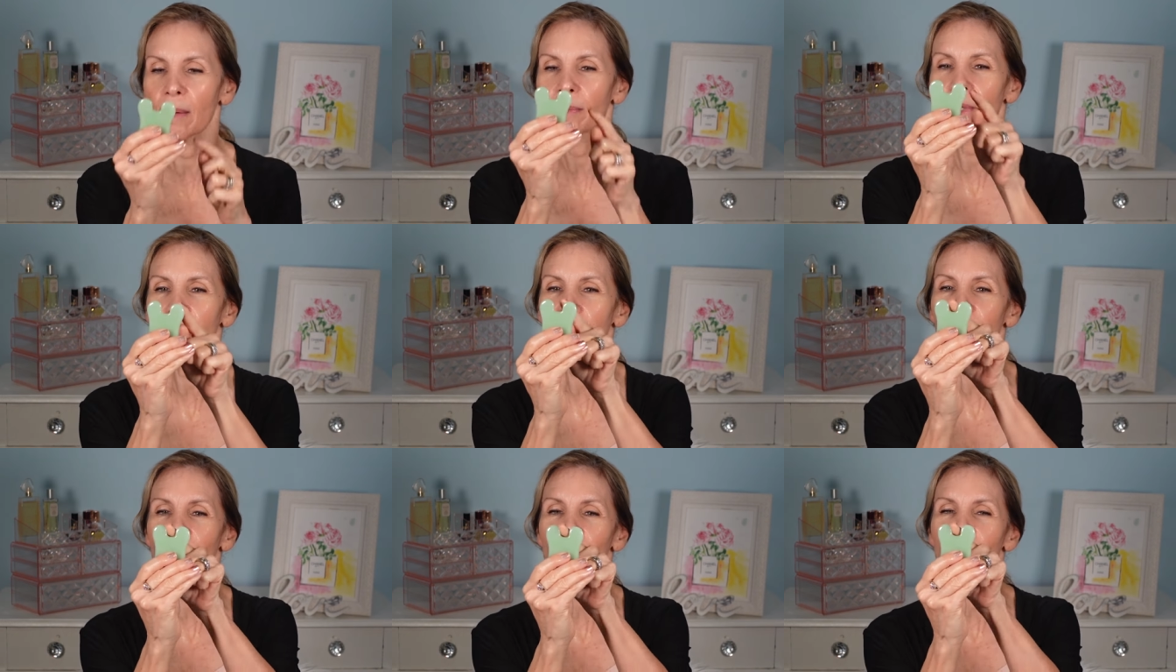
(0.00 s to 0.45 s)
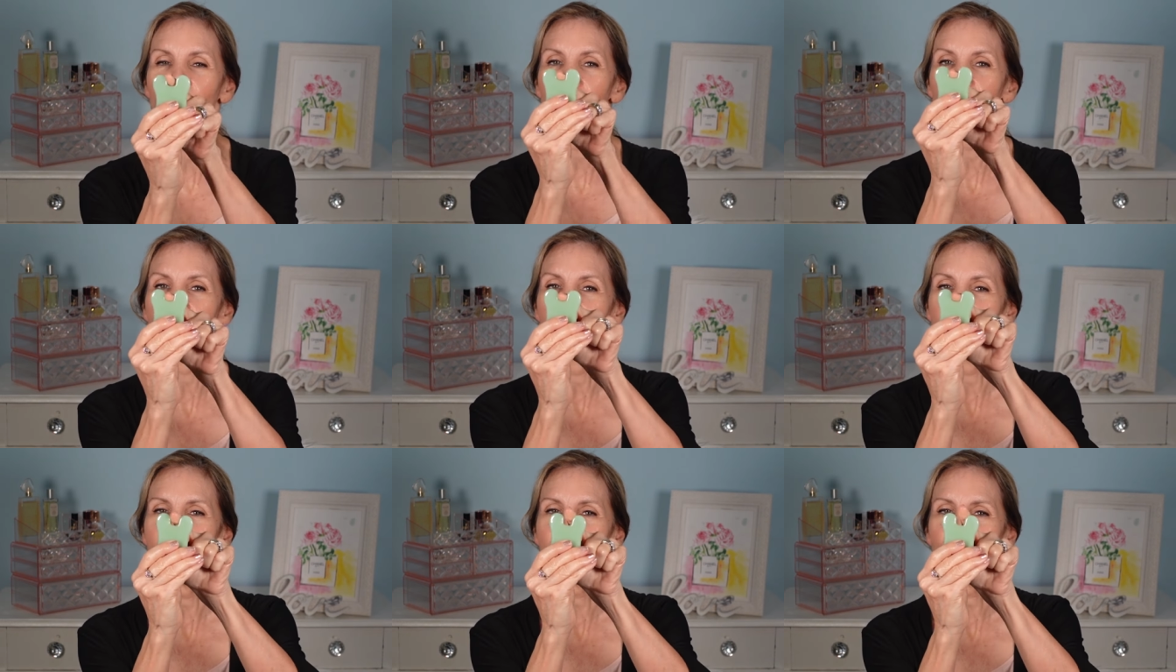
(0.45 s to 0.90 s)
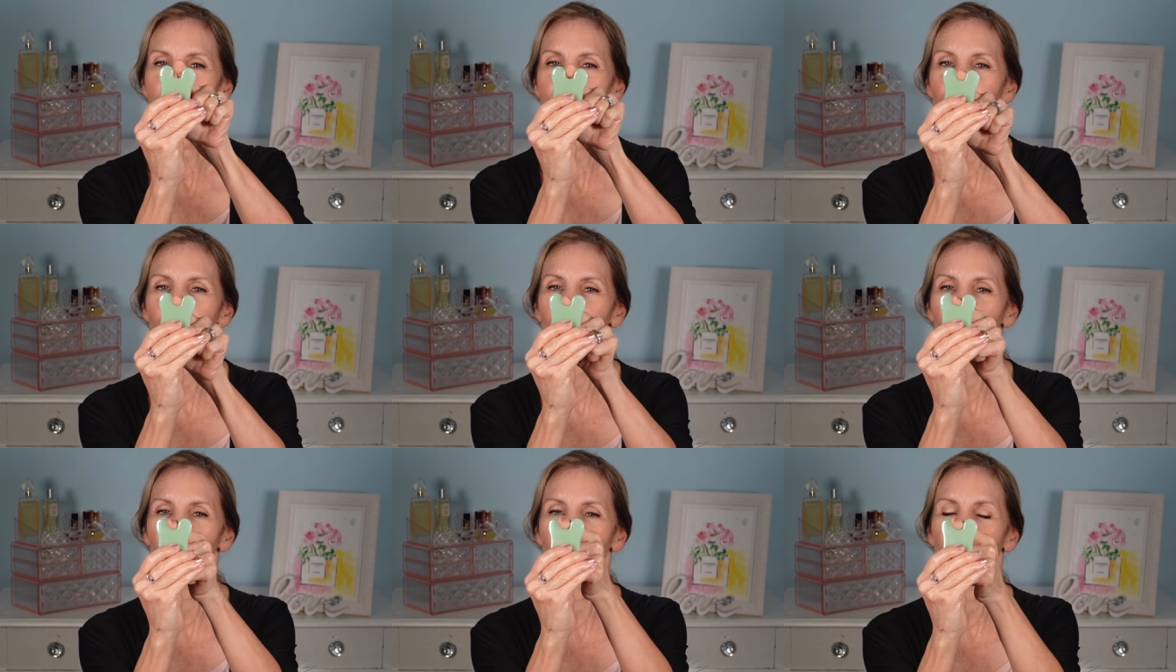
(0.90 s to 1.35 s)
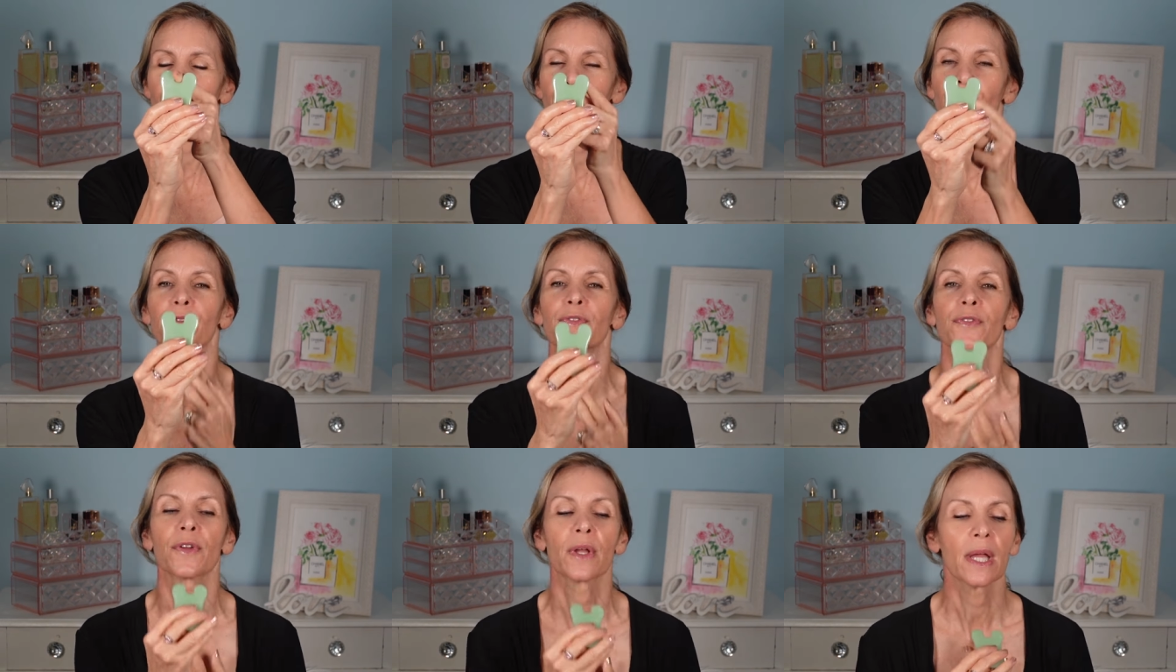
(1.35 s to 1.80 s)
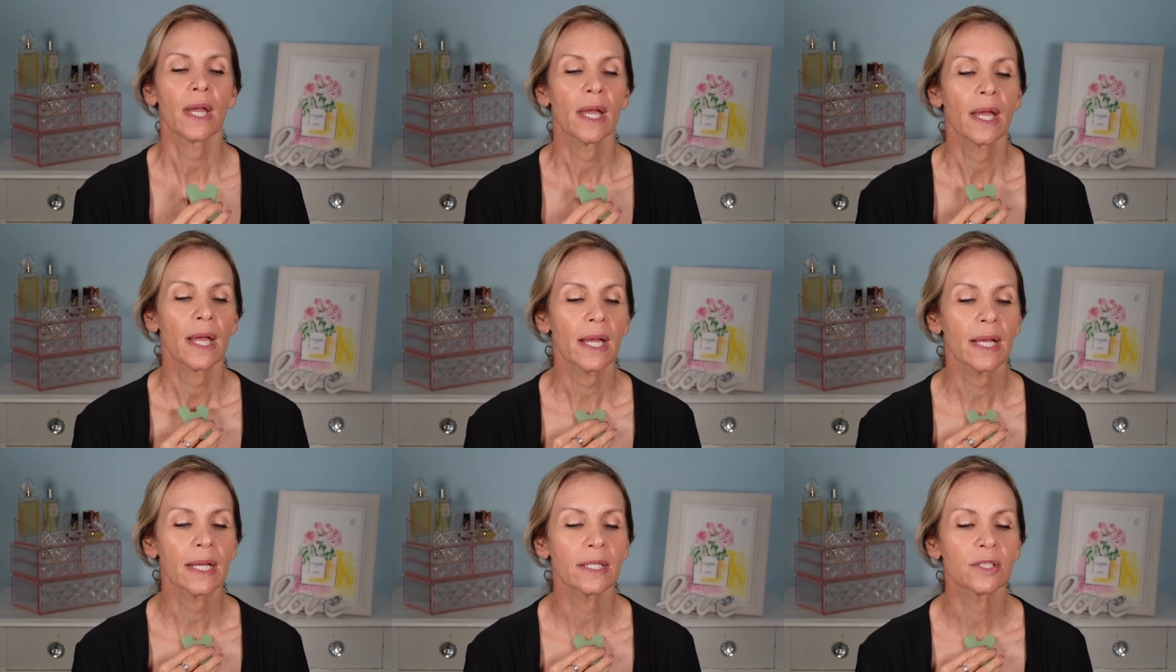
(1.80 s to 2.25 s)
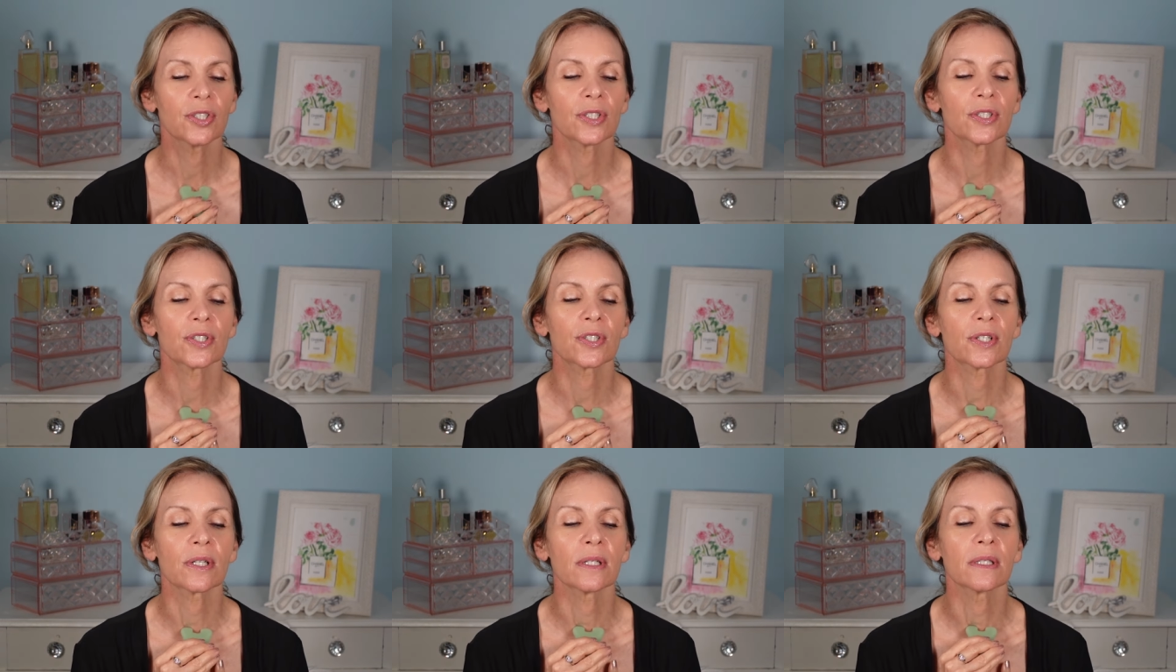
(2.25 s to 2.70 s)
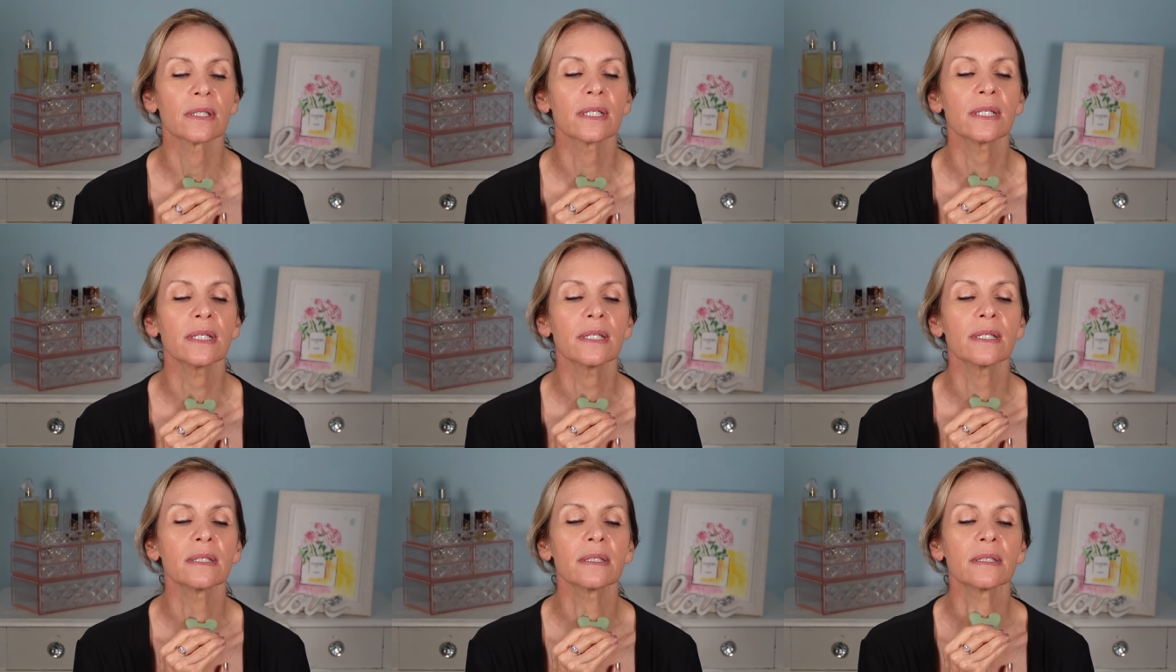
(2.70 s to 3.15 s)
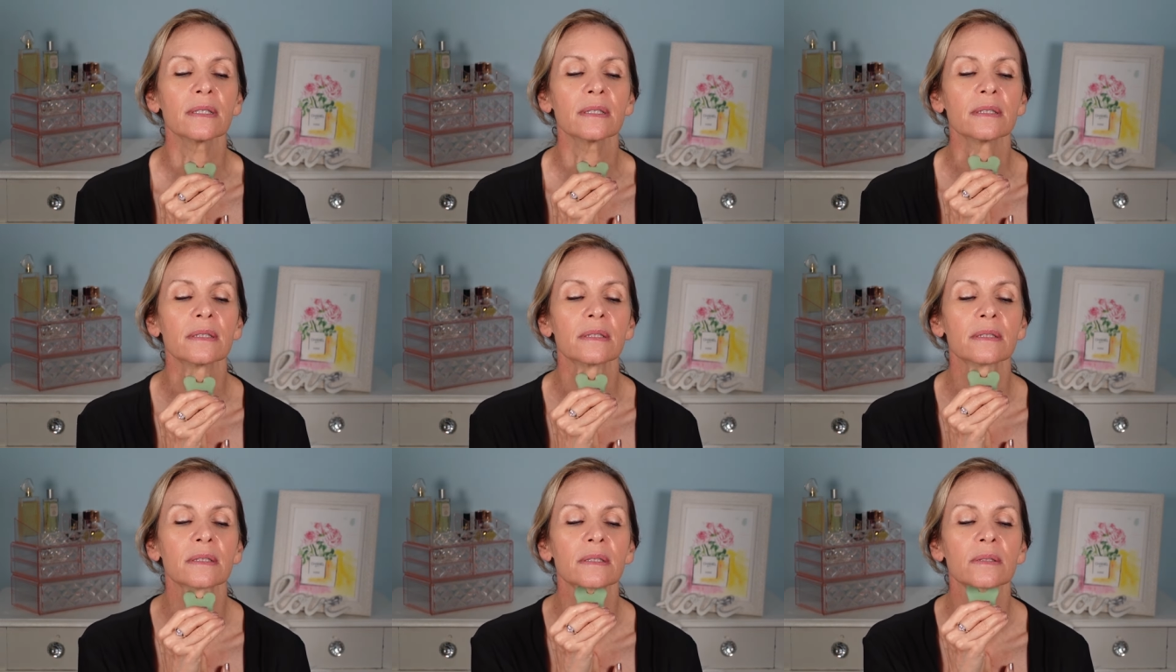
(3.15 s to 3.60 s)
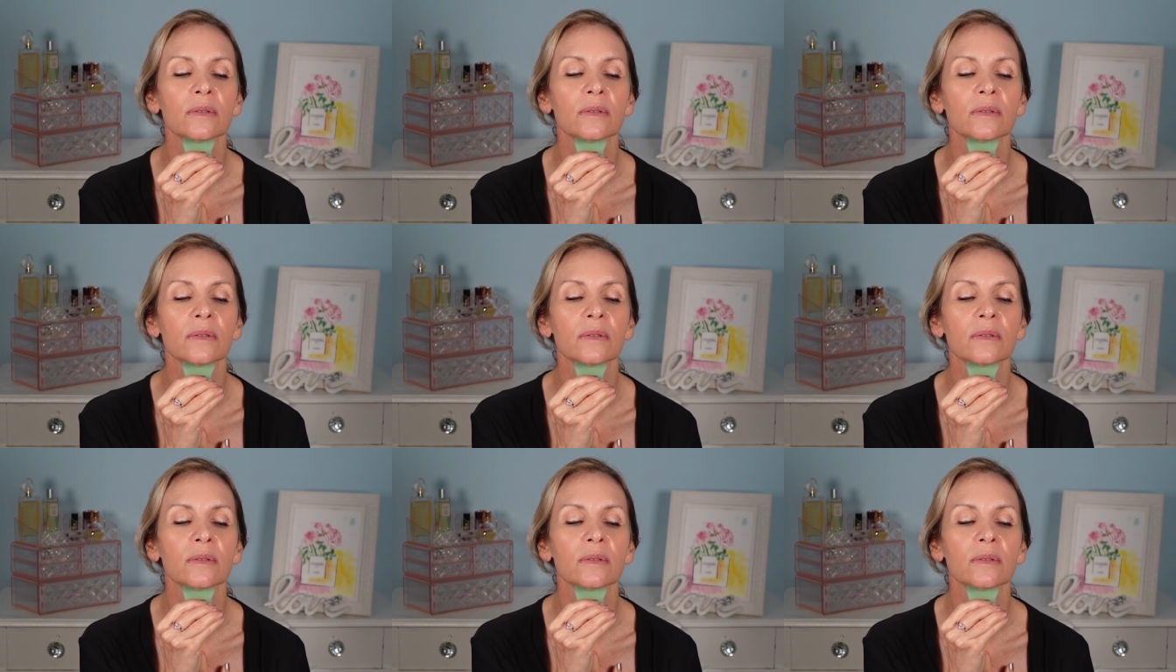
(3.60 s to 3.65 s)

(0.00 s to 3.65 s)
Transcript: I'm gonna use this groove and just start here,